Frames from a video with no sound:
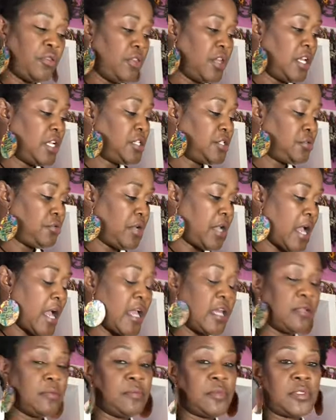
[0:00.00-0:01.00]
These three
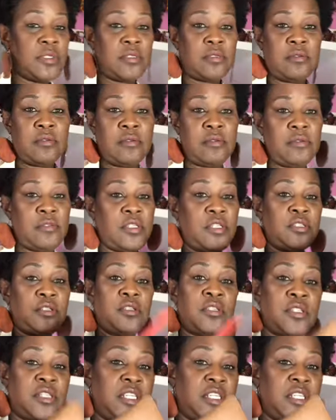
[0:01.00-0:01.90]
items, just